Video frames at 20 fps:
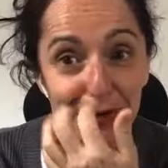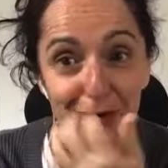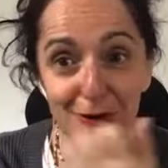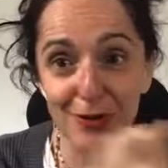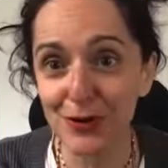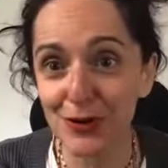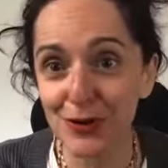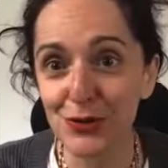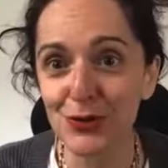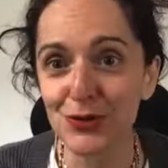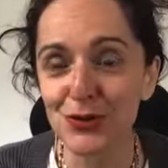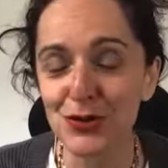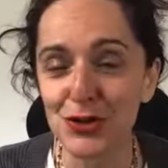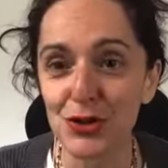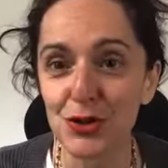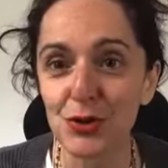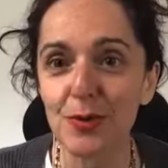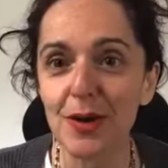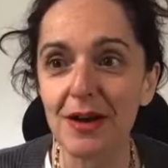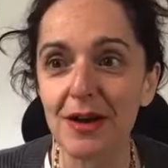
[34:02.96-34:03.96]
I go to
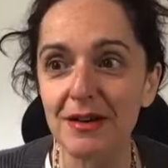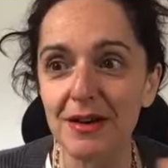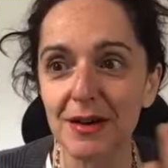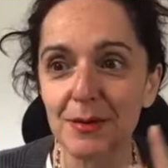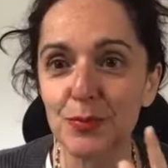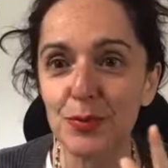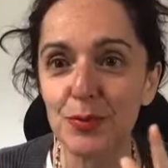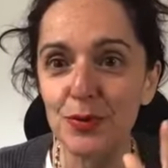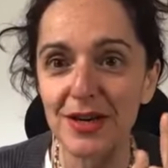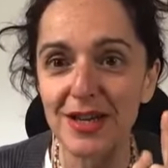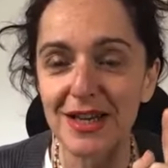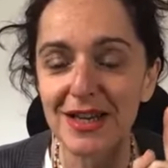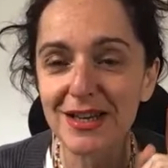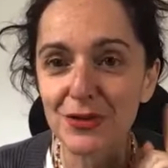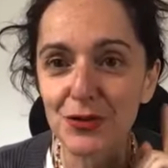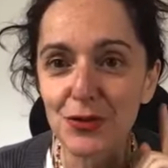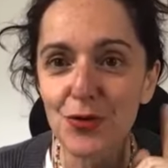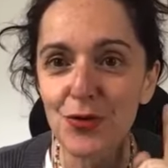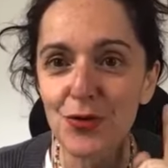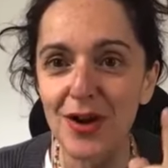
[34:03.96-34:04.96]
YouTube and I put
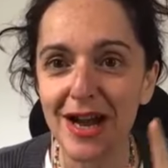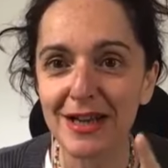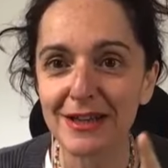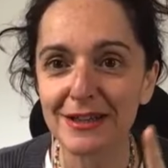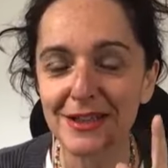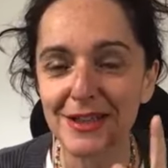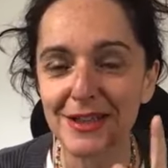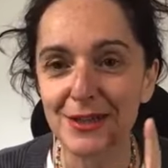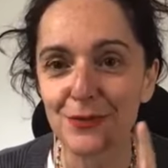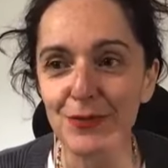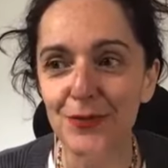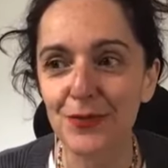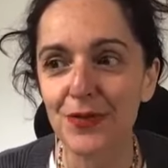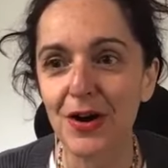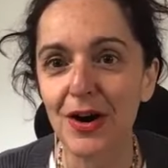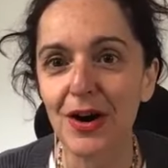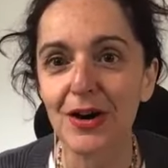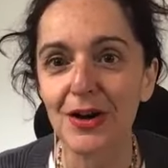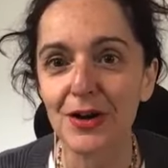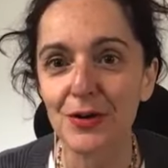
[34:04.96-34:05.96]
in Crackling
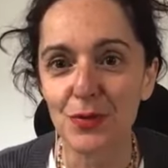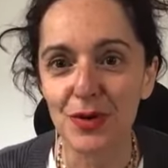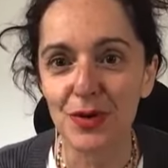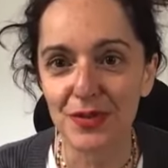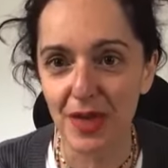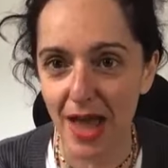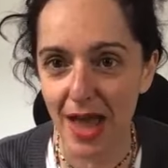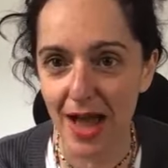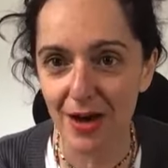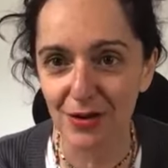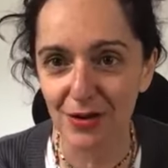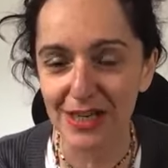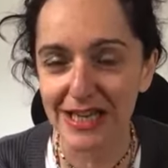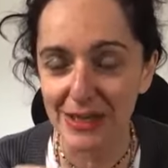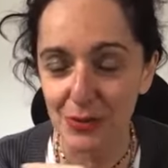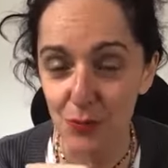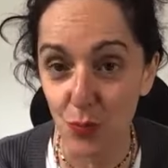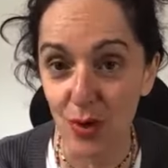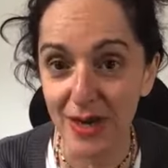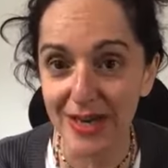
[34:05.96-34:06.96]
Fire with
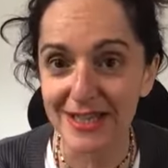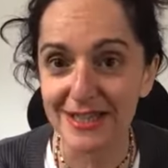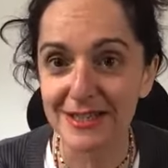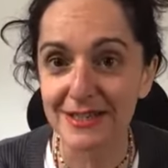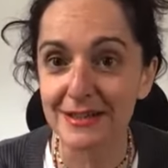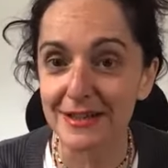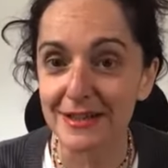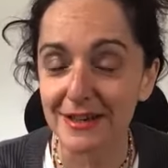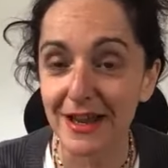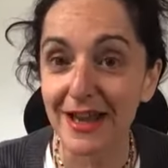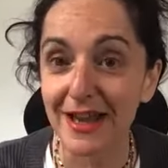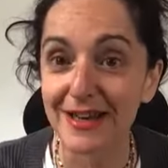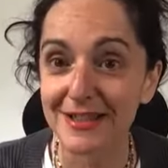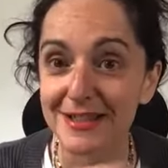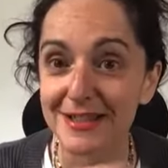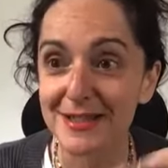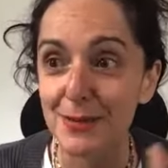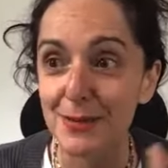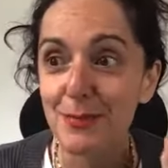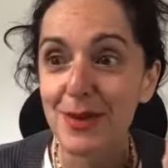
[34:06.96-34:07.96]
Howling Wind, and
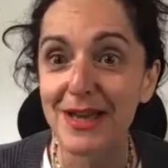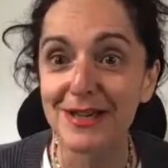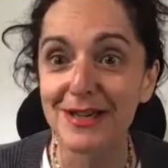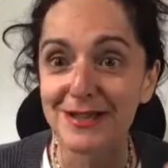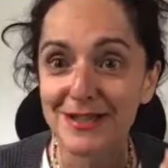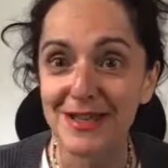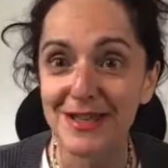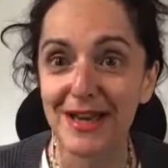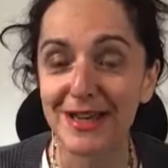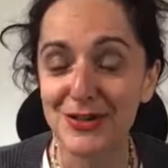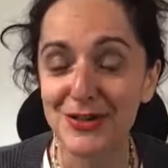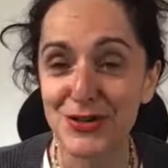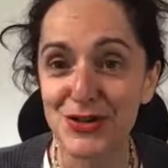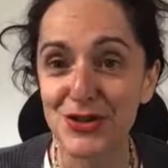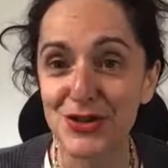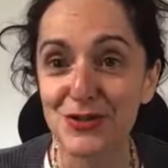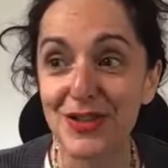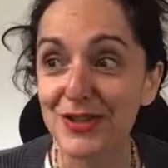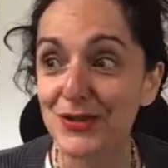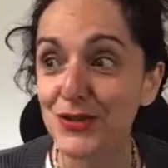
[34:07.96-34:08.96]
it's a
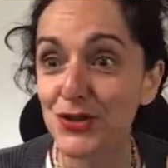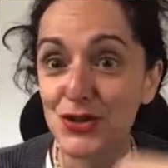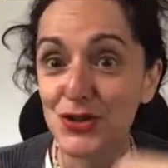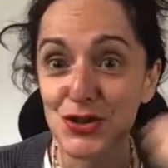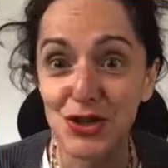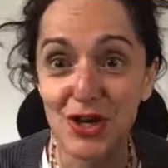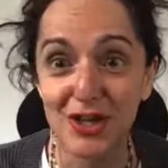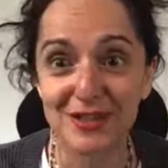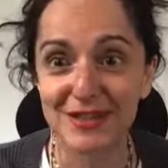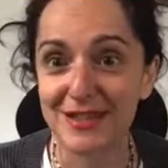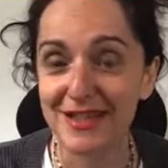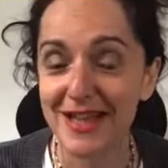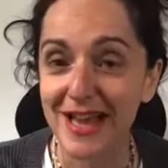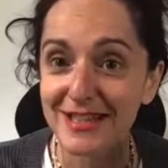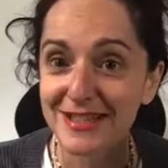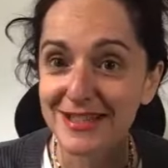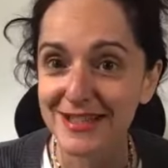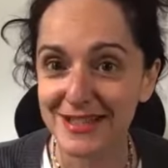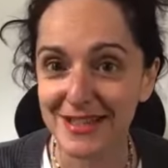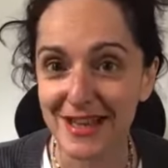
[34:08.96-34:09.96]
meditation that's just
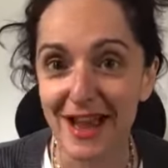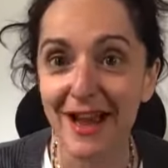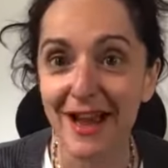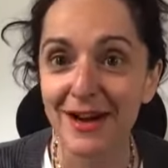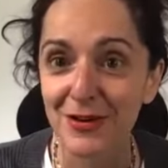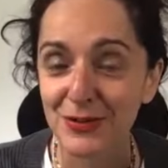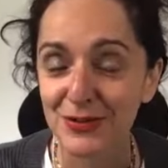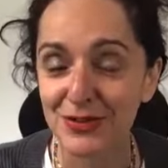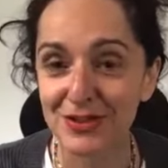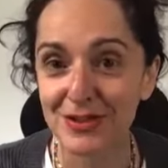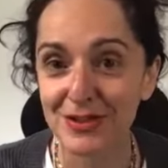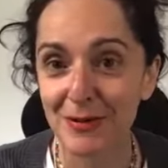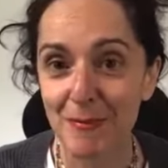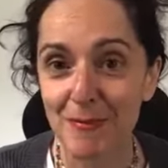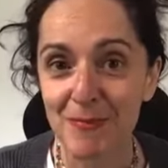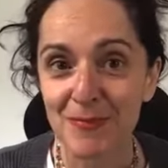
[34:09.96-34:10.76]
that sound.